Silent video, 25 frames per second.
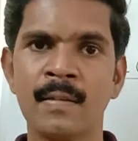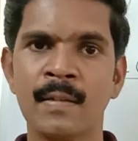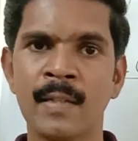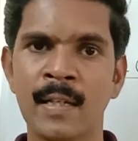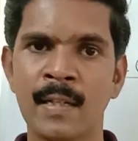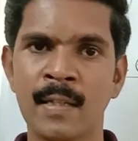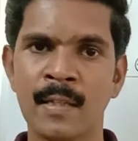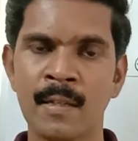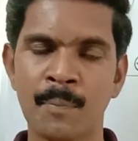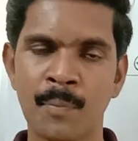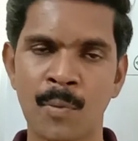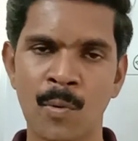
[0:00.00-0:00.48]

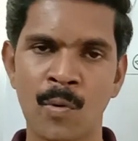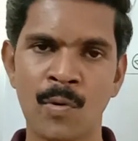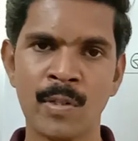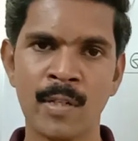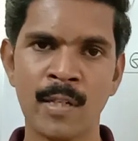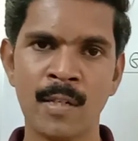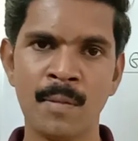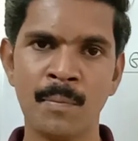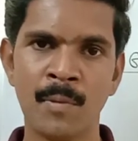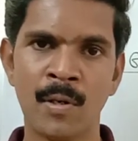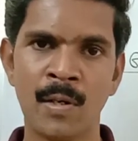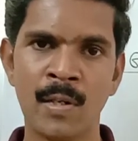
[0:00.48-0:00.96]
that the
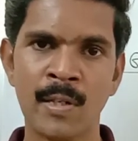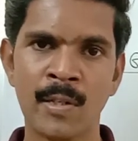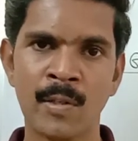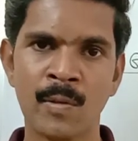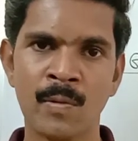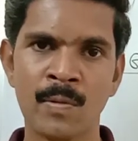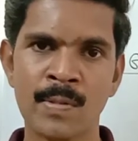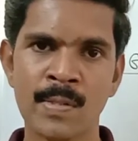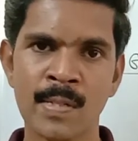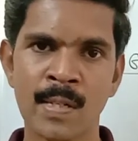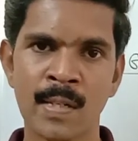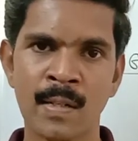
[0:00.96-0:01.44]
protein
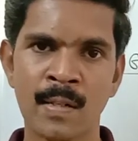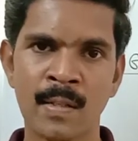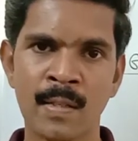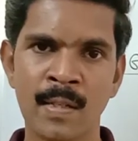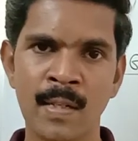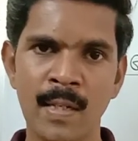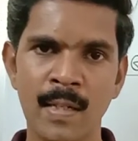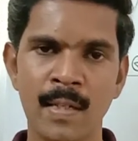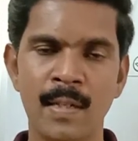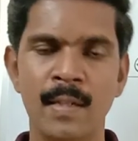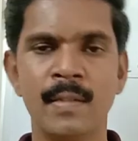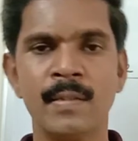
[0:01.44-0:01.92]
molecules are
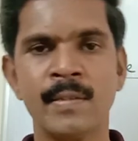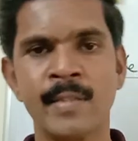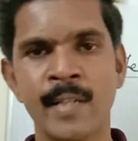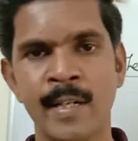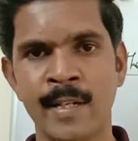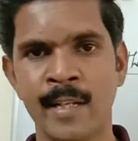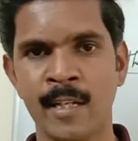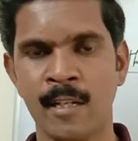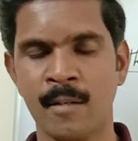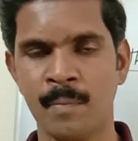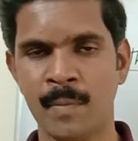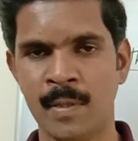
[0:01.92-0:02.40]
the
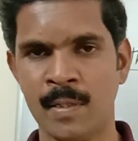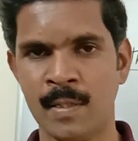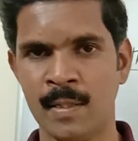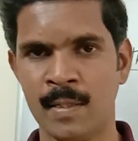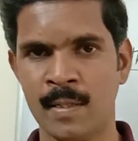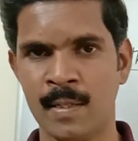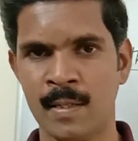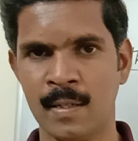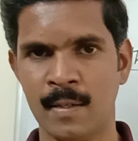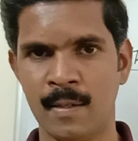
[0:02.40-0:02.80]
genetic material.